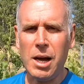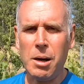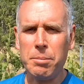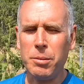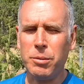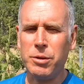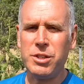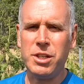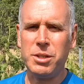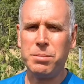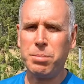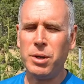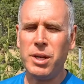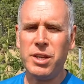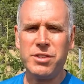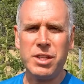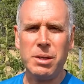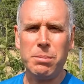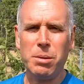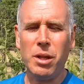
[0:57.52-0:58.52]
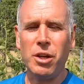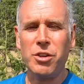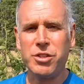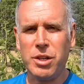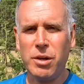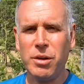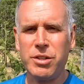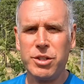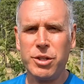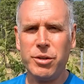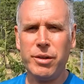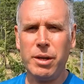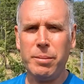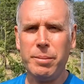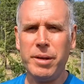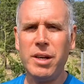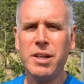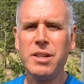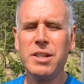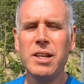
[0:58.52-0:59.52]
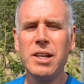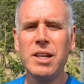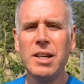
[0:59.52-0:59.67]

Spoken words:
which is pretty simple. I'll show it to you in a minute.